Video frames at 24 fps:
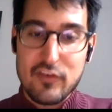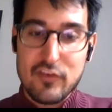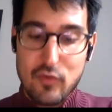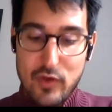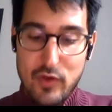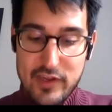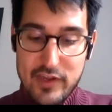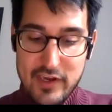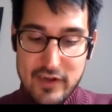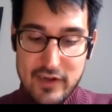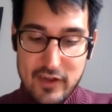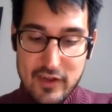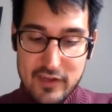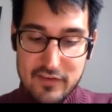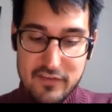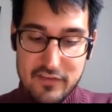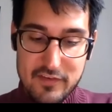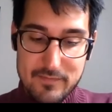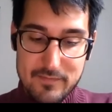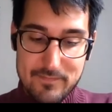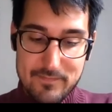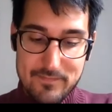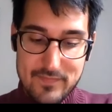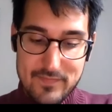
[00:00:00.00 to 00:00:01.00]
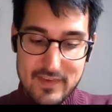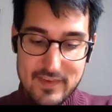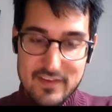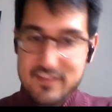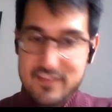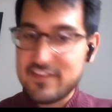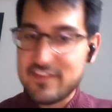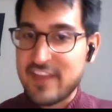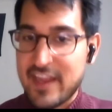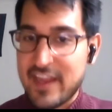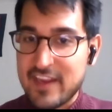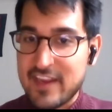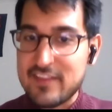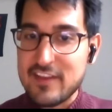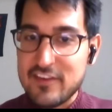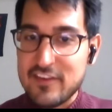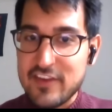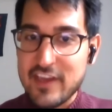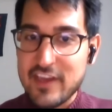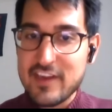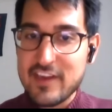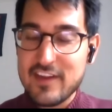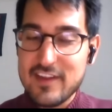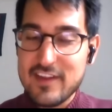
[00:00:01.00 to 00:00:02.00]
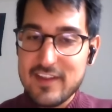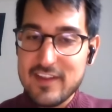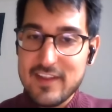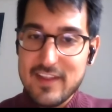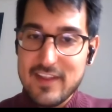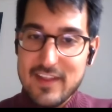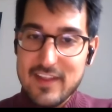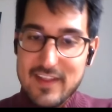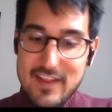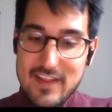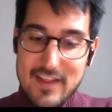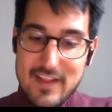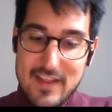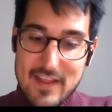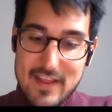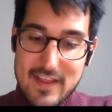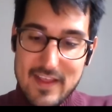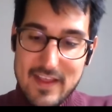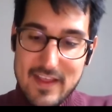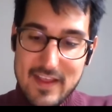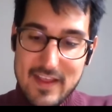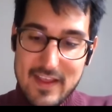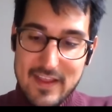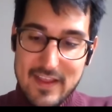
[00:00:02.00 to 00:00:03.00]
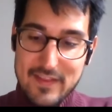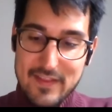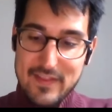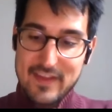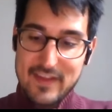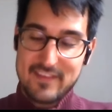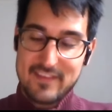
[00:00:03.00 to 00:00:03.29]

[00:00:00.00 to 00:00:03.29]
quite a nice sanity check in that